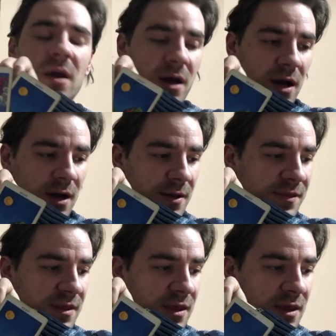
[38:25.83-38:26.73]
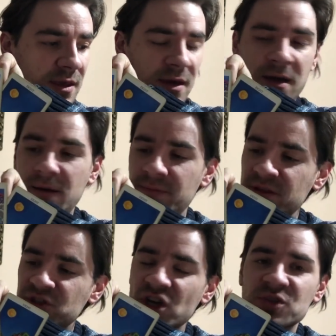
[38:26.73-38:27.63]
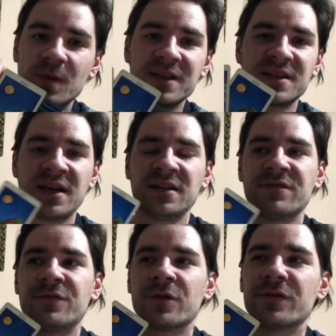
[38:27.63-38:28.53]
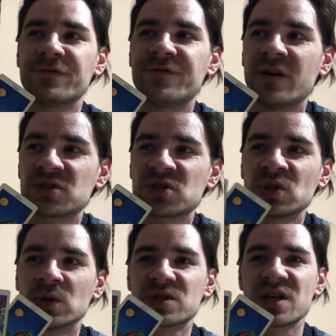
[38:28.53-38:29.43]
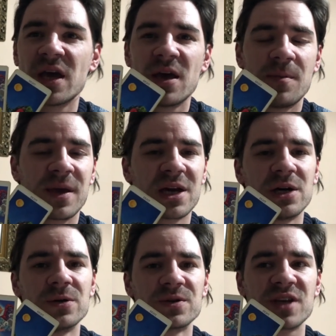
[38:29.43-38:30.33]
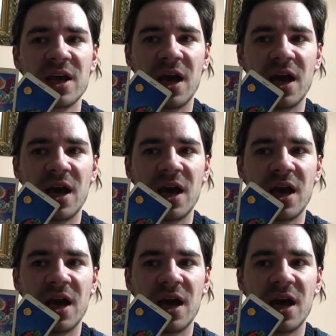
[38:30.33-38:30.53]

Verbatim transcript: uh, the uh, the judgment and the four of uh, swords because